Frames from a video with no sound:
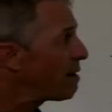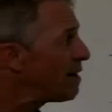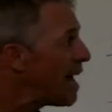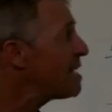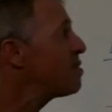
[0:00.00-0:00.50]

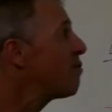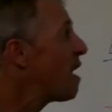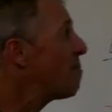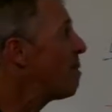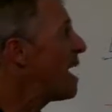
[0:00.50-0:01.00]

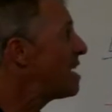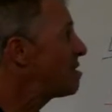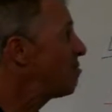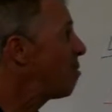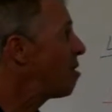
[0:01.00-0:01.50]
classify
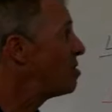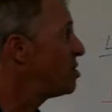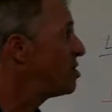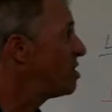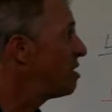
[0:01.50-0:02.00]
passive
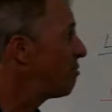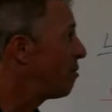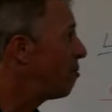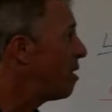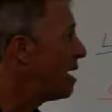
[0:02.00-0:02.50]
margins in
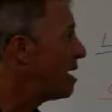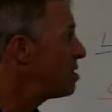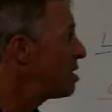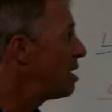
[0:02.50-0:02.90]
different ways.